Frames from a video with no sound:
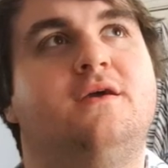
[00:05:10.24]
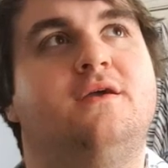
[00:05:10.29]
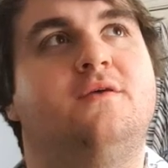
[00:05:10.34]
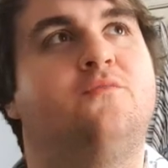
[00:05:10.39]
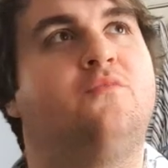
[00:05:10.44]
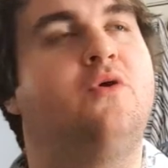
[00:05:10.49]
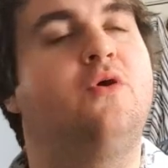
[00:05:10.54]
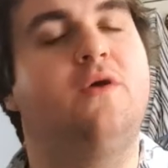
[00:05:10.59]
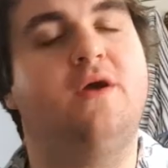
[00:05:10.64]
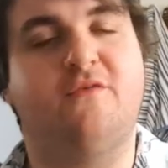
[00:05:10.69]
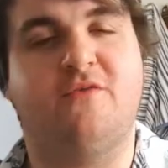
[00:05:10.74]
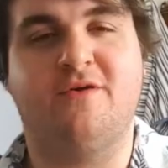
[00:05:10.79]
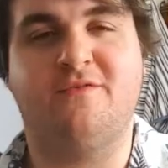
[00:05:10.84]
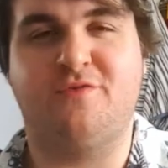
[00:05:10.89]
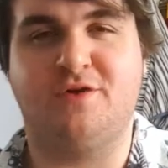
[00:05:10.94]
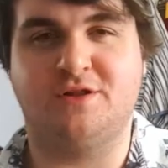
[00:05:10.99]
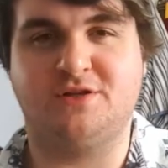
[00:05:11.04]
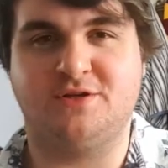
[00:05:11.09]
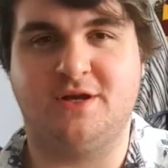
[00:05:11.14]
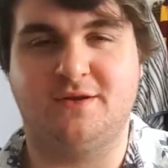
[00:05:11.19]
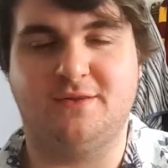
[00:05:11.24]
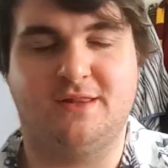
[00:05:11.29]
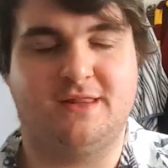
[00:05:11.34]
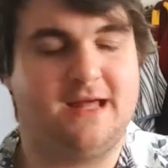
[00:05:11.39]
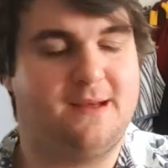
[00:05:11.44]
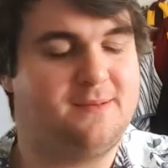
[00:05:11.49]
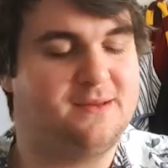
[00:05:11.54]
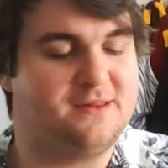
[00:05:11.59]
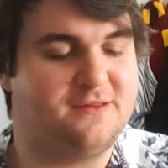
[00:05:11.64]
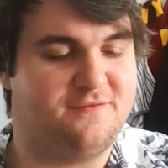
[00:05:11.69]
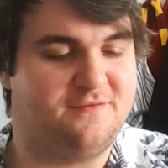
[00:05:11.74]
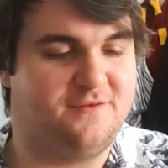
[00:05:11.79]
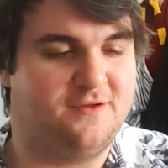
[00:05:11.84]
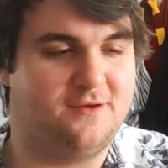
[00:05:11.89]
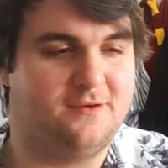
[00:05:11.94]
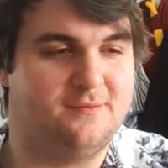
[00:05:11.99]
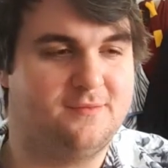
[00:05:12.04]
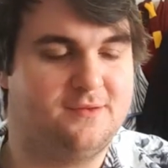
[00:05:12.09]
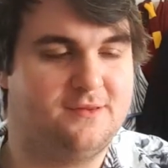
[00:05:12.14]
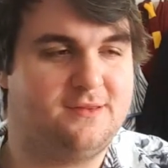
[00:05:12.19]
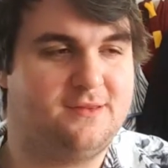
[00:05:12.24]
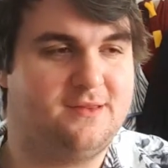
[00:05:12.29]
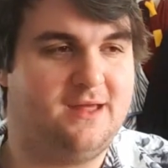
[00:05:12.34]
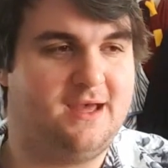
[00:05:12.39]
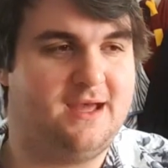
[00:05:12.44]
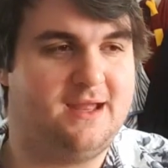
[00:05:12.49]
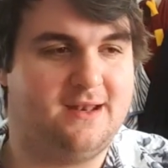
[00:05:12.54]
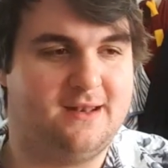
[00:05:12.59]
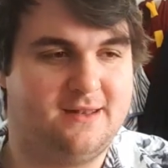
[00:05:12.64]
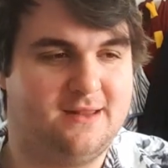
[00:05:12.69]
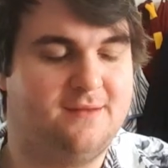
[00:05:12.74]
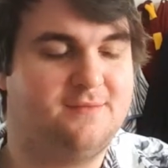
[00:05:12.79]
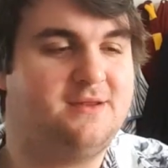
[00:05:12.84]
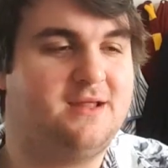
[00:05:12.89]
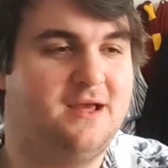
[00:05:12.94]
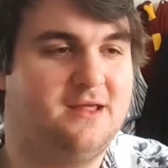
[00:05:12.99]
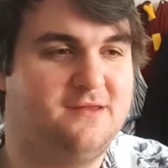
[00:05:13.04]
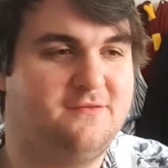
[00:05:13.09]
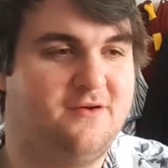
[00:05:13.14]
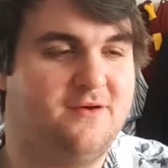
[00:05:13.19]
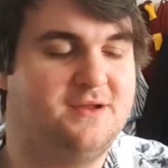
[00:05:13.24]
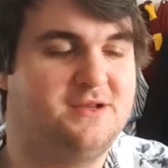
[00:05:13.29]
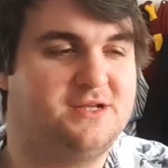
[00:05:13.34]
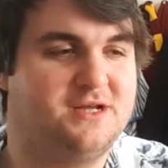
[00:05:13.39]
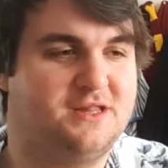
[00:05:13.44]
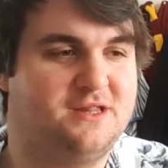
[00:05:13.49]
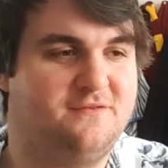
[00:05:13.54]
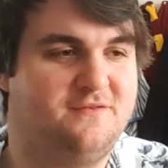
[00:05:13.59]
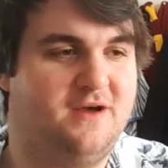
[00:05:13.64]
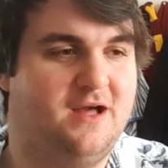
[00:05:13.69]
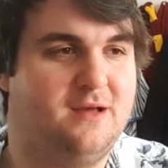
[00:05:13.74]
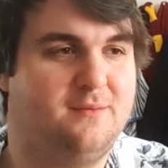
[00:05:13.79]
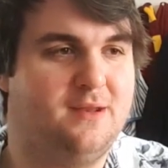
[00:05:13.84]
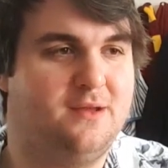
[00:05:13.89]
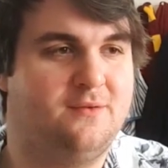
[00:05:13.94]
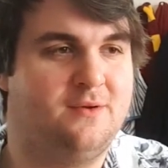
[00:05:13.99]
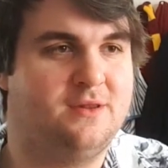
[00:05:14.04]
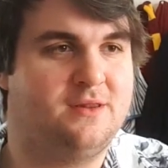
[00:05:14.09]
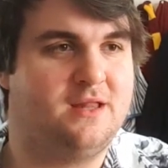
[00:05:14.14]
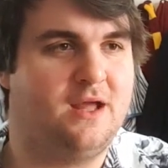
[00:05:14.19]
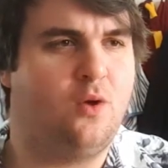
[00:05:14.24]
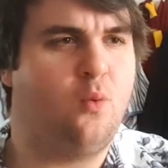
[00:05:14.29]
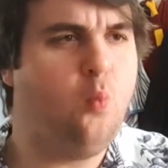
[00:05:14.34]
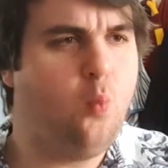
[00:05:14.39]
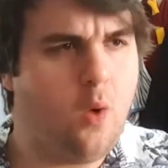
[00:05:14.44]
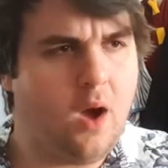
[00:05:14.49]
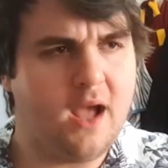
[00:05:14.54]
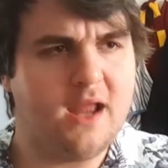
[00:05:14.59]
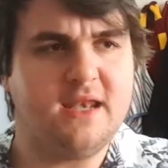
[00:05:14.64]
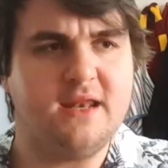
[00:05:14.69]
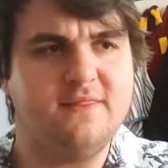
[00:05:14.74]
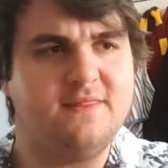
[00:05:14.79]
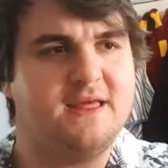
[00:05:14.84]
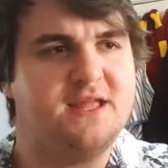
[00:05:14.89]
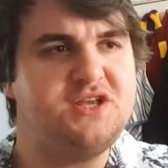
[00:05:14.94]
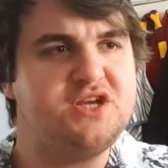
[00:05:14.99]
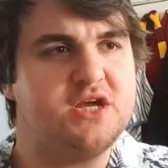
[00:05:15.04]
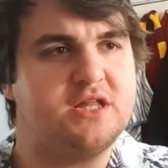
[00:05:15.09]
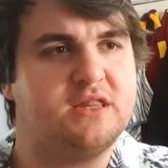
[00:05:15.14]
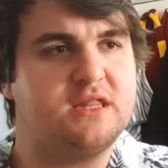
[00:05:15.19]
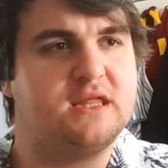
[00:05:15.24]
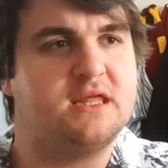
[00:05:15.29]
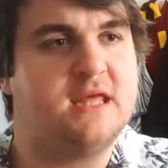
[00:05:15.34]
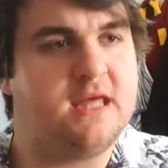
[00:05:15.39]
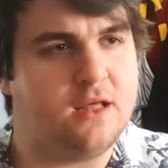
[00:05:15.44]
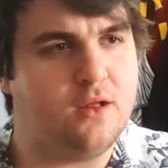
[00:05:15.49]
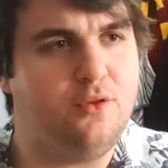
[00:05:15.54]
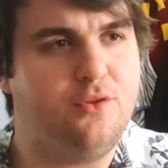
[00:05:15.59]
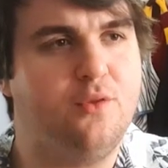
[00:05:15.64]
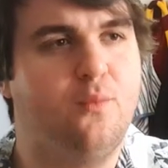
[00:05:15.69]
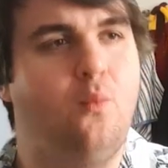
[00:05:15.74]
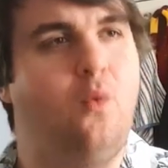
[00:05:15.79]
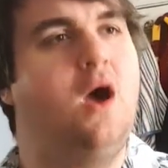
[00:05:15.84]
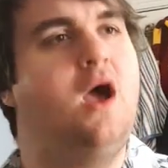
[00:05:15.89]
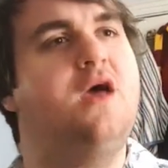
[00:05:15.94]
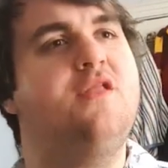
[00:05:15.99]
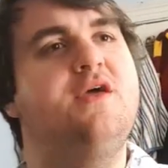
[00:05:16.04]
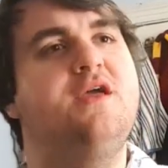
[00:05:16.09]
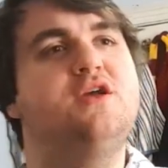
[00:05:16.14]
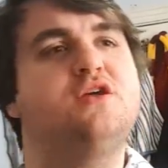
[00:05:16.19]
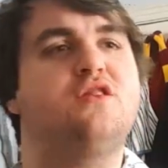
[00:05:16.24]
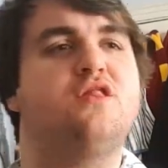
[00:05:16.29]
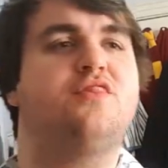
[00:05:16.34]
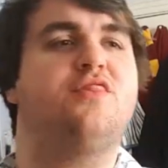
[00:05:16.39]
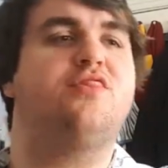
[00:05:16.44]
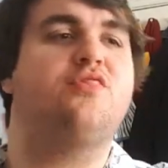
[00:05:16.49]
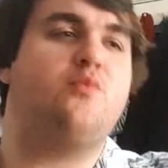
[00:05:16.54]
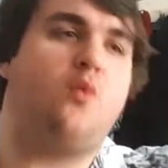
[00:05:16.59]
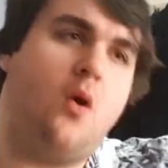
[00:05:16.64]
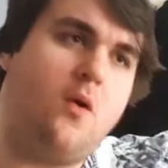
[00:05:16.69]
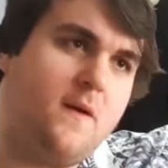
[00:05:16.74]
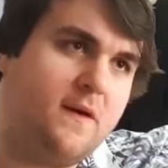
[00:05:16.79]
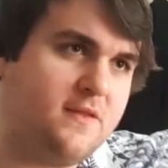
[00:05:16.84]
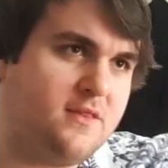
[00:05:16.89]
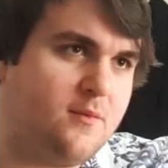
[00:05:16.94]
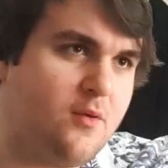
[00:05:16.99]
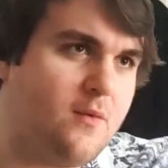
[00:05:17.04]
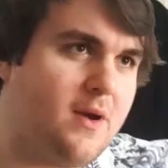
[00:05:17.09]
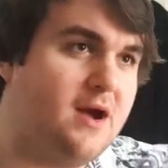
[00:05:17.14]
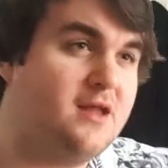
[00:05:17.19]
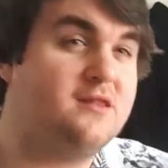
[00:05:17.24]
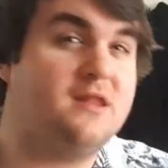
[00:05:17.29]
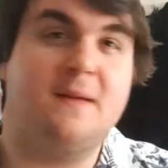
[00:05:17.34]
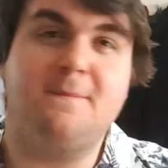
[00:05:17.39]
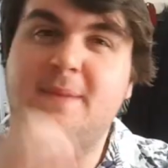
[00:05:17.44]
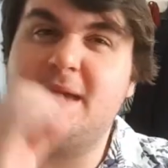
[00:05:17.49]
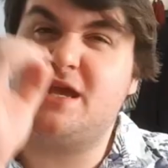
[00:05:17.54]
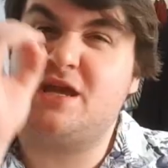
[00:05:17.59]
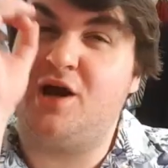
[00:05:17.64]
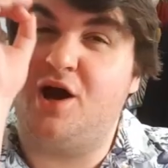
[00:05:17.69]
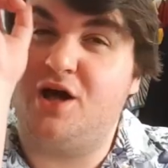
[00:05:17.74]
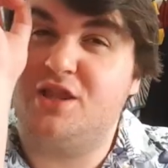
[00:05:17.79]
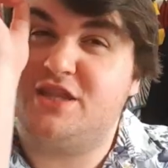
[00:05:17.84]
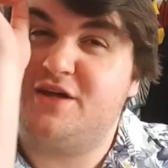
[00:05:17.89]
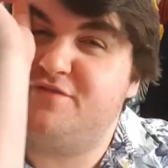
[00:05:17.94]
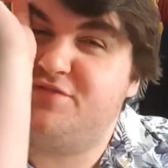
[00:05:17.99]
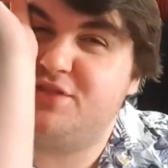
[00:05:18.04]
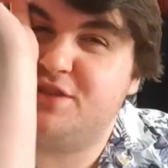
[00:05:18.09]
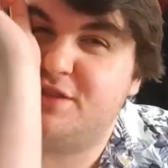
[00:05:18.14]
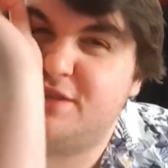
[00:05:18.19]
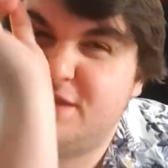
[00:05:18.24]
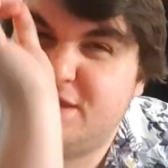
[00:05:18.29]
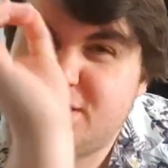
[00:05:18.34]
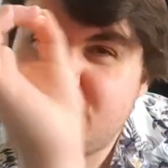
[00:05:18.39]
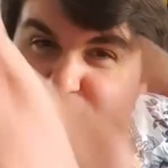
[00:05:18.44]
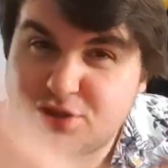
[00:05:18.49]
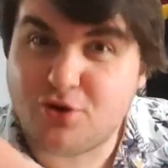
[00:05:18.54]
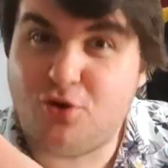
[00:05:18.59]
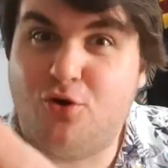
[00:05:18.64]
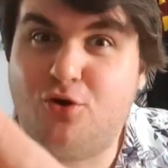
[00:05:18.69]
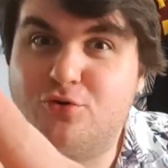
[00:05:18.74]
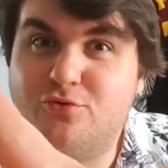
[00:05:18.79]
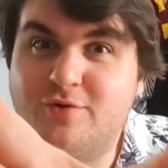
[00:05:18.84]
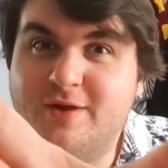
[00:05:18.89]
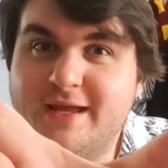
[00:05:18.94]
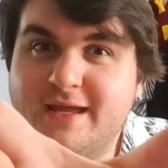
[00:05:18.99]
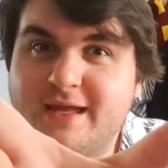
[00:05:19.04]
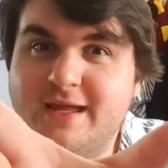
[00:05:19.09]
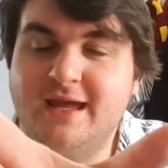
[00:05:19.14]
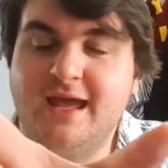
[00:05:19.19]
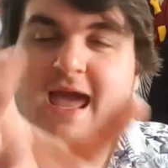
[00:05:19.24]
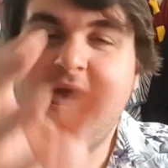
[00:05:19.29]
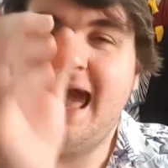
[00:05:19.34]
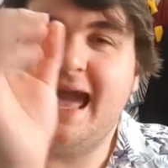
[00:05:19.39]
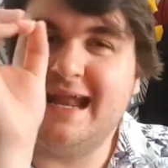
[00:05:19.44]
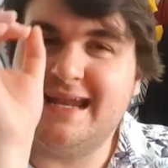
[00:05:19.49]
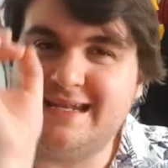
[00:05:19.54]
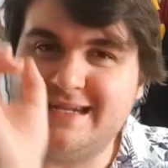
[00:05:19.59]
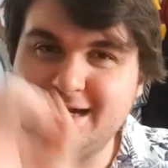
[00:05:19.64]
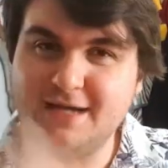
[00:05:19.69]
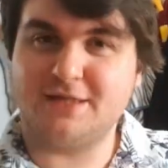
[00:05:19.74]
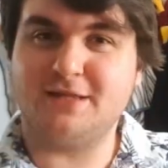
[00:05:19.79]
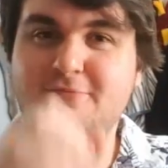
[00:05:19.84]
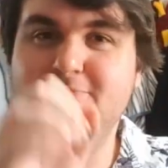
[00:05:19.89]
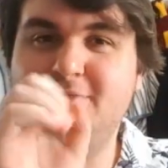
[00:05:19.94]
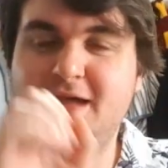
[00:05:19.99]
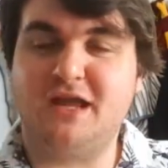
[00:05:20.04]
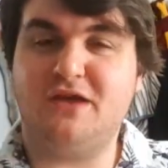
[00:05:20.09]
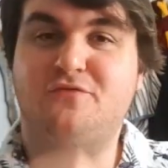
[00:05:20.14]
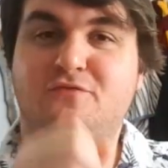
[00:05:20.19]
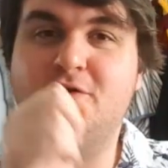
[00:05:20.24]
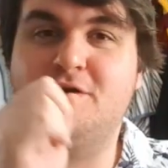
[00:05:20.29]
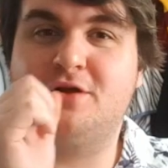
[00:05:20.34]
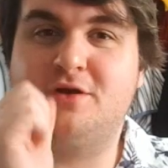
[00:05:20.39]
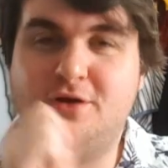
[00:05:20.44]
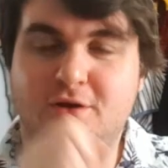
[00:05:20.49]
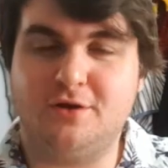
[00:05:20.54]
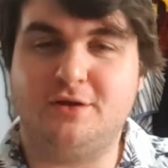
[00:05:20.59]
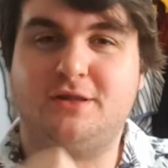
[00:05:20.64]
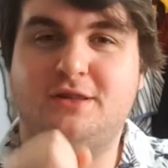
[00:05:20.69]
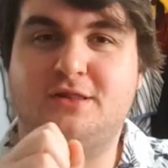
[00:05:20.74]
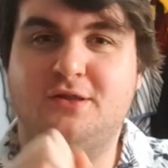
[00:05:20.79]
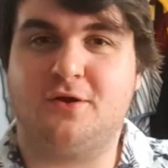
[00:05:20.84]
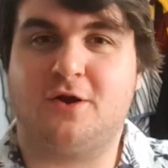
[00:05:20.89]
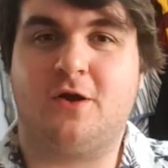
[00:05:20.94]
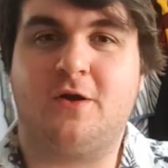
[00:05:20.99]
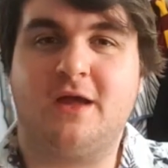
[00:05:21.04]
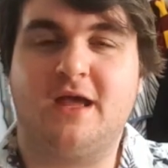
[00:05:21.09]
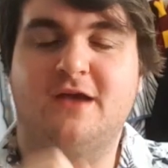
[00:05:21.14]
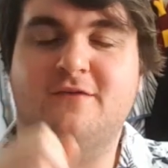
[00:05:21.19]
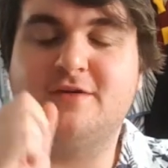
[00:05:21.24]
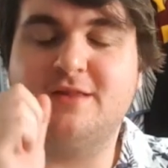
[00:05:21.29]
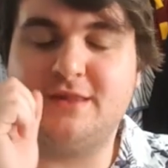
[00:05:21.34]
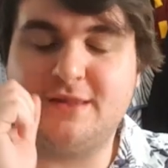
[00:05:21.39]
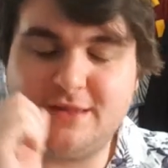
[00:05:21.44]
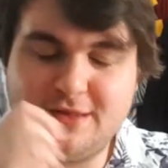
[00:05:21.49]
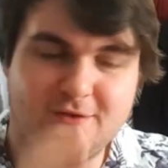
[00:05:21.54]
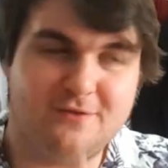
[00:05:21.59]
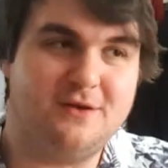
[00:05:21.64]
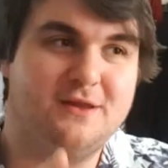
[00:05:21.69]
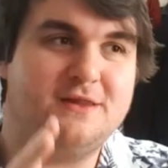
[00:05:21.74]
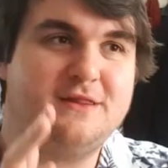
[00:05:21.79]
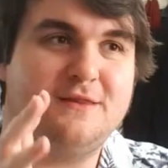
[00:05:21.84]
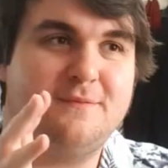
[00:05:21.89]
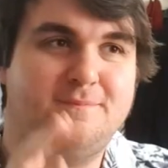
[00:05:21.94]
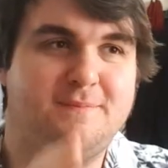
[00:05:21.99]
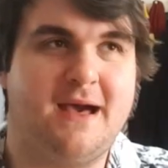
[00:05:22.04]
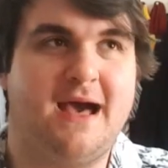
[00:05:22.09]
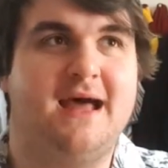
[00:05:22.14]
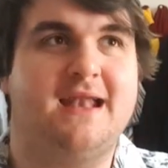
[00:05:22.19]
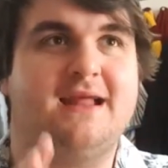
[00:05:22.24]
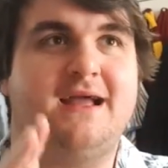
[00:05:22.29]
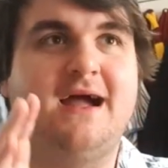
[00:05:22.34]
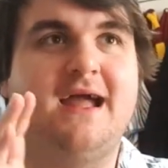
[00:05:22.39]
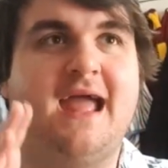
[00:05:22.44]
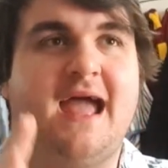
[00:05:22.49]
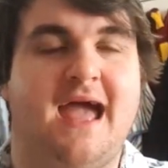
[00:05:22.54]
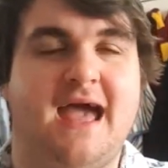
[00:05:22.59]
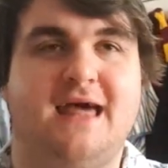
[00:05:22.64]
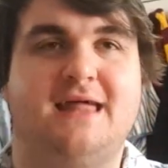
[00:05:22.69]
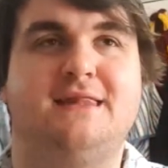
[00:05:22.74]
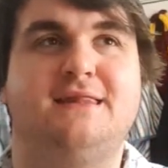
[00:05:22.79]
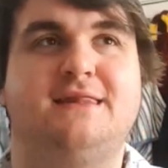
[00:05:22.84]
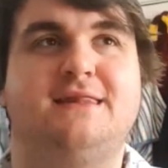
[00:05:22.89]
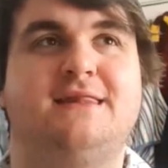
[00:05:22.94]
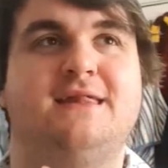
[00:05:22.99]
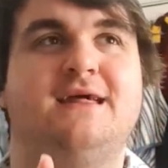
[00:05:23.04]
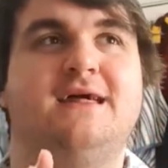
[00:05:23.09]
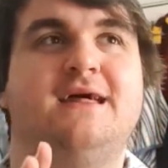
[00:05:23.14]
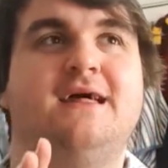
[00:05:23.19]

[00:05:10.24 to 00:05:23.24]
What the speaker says: We all get very frustrated when this happens at films, and sometimes very justifiably, when it's like, why didn't they just kill them? Why are they just throwing them around? It's like, because of the story. It doesn't make for a good story if as soon as the bad guy has